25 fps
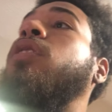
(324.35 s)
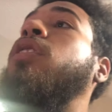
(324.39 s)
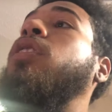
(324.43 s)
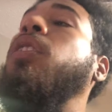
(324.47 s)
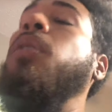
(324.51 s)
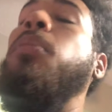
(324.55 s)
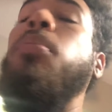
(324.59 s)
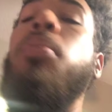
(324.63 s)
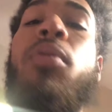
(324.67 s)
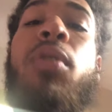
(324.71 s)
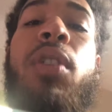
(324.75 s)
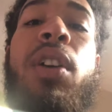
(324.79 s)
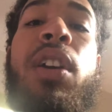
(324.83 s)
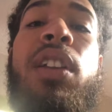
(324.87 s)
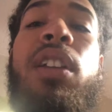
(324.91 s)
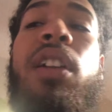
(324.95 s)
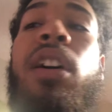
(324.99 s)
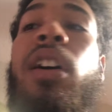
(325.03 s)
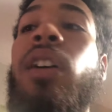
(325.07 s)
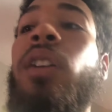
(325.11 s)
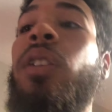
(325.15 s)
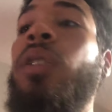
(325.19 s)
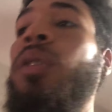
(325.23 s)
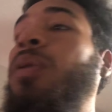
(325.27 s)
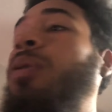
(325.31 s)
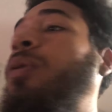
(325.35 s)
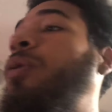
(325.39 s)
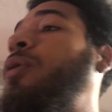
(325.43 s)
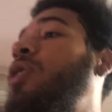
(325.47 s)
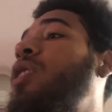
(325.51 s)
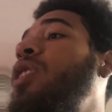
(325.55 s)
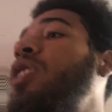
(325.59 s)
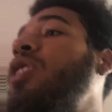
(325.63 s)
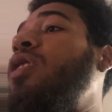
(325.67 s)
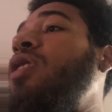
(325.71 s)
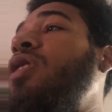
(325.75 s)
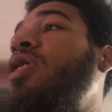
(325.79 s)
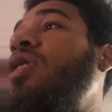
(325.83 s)
to the point of
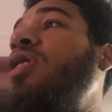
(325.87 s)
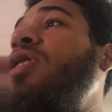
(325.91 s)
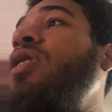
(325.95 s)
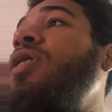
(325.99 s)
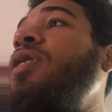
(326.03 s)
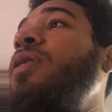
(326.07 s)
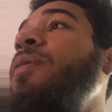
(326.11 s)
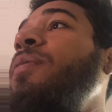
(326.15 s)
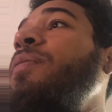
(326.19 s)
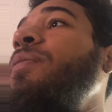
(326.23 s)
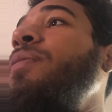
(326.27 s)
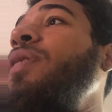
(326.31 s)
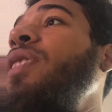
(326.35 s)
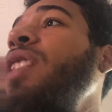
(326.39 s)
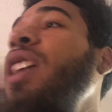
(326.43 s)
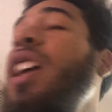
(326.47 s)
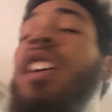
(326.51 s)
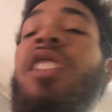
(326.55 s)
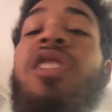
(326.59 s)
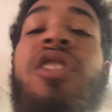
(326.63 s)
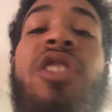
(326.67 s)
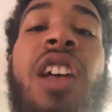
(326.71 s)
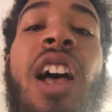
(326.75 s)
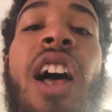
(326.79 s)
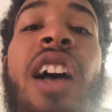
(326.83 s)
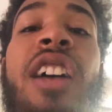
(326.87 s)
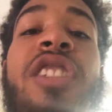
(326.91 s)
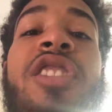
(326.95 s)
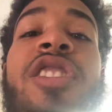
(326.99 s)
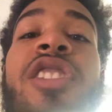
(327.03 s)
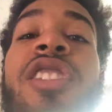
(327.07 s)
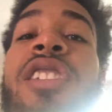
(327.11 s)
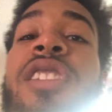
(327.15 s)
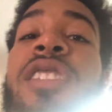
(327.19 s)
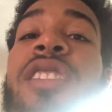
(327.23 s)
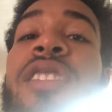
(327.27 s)
just exhaustion,